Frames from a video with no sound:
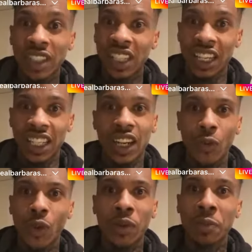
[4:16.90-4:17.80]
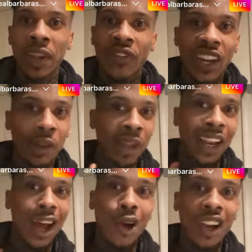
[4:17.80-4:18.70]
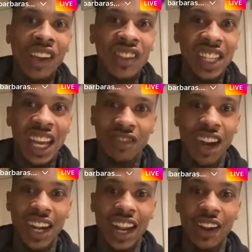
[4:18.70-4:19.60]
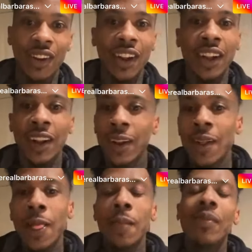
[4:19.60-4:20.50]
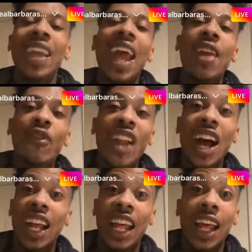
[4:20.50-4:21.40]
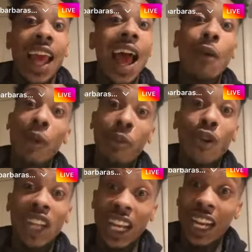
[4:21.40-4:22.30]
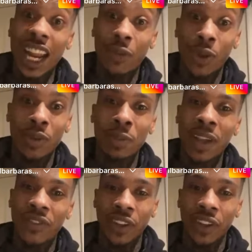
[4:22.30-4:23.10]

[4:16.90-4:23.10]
here to tell you, we was beefing. Nah, look, long live his ass right look, now. Look, hey, Flock, man, look, he like, he like, he like,